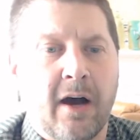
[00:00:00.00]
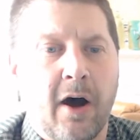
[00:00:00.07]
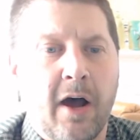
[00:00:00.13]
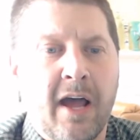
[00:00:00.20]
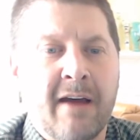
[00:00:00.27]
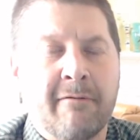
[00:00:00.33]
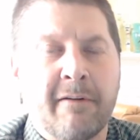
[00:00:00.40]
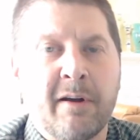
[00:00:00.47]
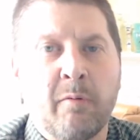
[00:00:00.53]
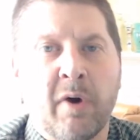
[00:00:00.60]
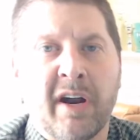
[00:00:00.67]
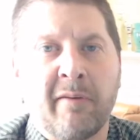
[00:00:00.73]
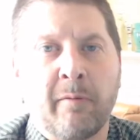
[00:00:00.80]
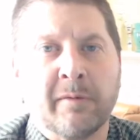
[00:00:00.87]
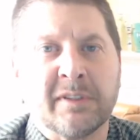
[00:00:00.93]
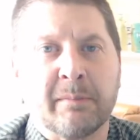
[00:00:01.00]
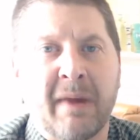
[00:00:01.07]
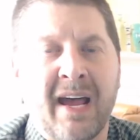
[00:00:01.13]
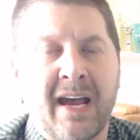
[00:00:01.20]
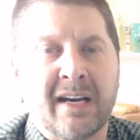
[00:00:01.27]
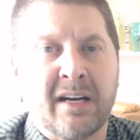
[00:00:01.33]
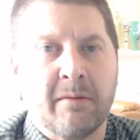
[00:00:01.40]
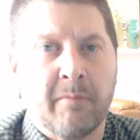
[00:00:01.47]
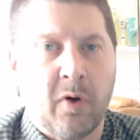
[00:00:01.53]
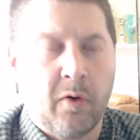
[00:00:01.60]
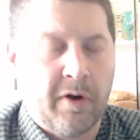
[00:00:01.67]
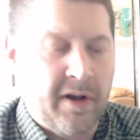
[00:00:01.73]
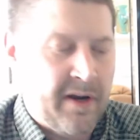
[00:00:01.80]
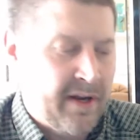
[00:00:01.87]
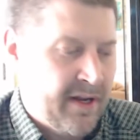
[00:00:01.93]
Every one of them was bagged and
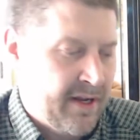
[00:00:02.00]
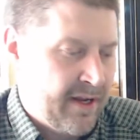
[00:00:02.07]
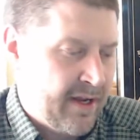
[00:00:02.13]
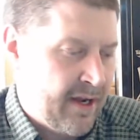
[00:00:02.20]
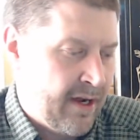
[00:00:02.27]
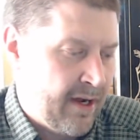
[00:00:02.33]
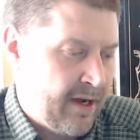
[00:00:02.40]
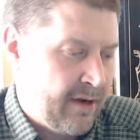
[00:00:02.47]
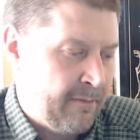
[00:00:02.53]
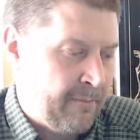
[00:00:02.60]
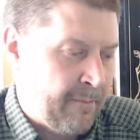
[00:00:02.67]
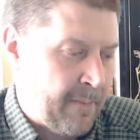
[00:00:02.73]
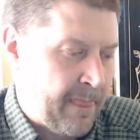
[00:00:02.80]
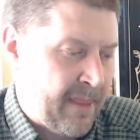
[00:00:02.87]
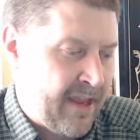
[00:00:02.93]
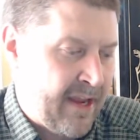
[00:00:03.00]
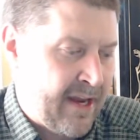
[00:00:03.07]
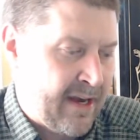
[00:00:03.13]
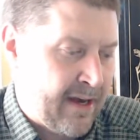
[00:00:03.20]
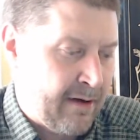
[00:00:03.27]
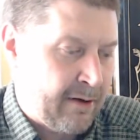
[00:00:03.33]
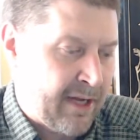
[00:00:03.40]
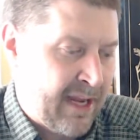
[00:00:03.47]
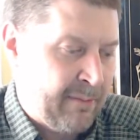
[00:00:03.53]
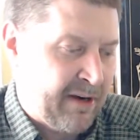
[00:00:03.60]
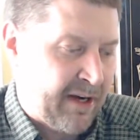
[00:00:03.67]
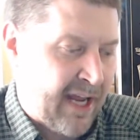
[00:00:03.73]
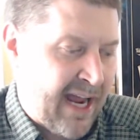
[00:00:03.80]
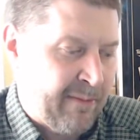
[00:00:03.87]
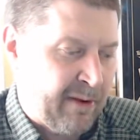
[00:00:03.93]
boarded um, and it came in
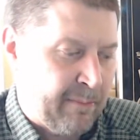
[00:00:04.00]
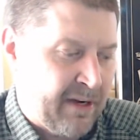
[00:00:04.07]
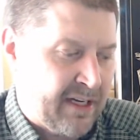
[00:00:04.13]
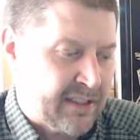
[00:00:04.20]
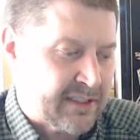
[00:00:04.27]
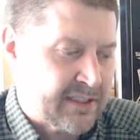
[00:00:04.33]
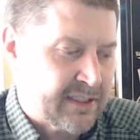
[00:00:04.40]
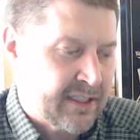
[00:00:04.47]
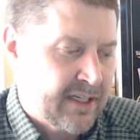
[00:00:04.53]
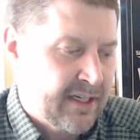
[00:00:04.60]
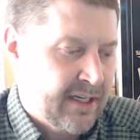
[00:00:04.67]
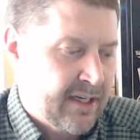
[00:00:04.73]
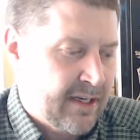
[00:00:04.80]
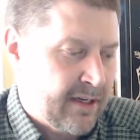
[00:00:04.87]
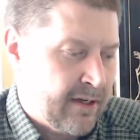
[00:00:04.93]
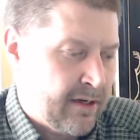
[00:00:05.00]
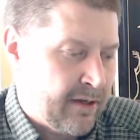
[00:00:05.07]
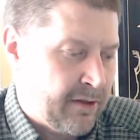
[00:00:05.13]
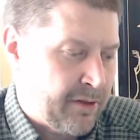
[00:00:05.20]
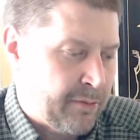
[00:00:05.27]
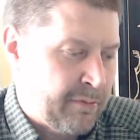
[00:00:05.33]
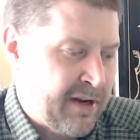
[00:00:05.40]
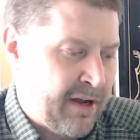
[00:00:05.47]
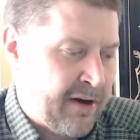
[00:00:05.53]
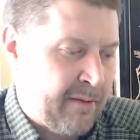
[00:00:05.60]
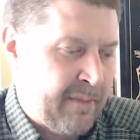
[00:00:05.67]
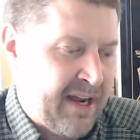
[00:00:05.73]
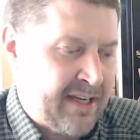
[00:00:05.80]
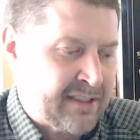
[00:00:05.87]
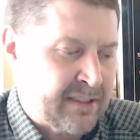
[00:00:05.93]
a comic box. Uh, 300
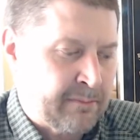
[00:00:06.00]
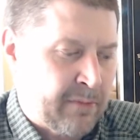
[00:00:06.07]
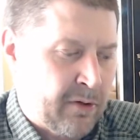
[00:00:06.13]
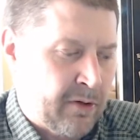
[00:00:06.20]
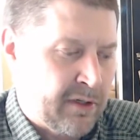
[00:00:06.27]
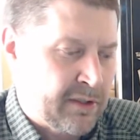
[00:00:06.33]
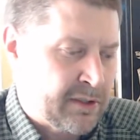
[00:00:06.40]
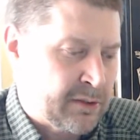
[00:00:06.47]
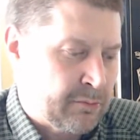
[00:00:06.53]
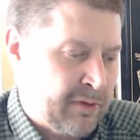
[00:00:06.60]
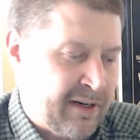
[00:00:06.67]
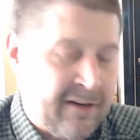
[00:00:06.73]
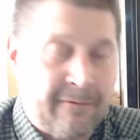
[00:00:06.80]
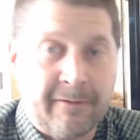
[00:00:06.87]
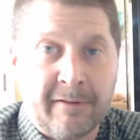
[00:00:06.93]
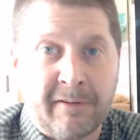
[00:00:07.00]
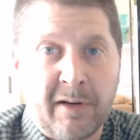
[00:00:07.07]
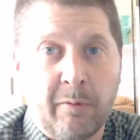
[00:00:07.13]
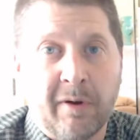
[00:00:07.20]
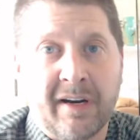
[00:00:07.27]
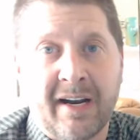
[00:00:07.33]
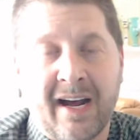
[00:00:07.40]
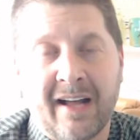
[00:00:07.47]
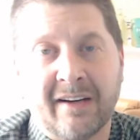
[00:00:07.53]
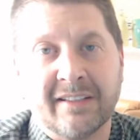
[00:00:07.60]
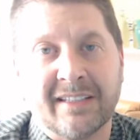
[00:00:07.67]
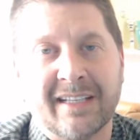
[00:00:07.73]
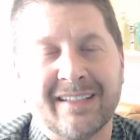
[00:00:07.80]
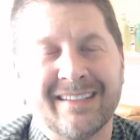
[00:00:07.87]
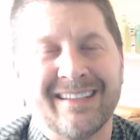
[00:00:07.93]
bags and boards run you
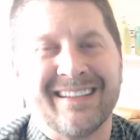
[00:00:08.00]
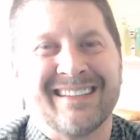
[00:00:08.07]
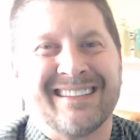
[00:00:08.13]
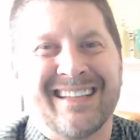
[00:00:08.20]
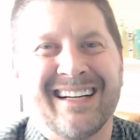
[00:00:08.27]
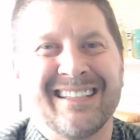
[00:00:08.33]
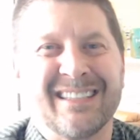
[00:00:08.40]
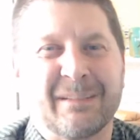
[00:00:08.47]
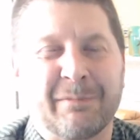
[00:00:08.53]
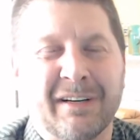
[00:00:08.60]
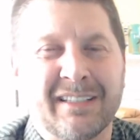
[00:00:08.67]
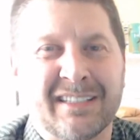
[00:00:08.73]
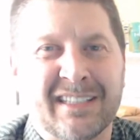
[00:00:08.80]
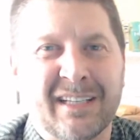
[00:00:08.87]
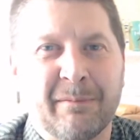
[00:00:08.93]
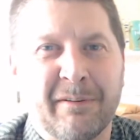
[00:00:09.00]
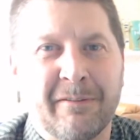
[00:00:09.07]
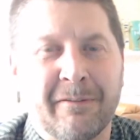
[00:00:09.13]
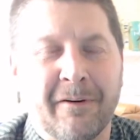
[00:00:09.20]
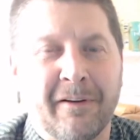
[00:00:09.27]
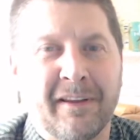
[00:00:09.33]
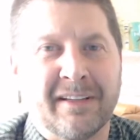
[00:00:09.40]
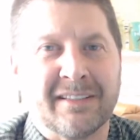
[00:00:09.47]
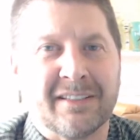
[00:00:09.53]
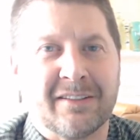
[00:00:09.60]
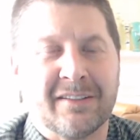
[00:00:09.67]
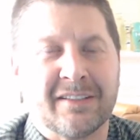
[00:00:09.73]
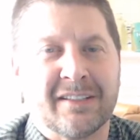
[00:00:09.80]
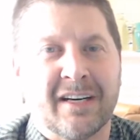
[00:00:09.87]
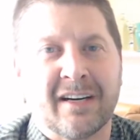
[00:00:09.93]
$51. I, I, said I just priced it up before then. So
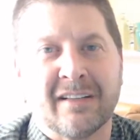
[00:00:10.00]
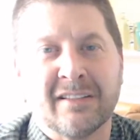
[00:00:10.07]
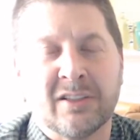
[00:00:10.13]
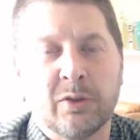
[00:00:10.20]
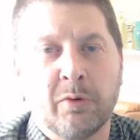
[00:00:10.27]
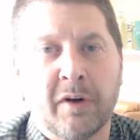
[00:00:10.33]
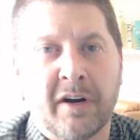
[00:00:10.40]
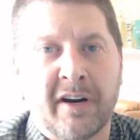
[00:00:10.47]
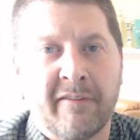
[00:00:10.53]
you're talking 200 of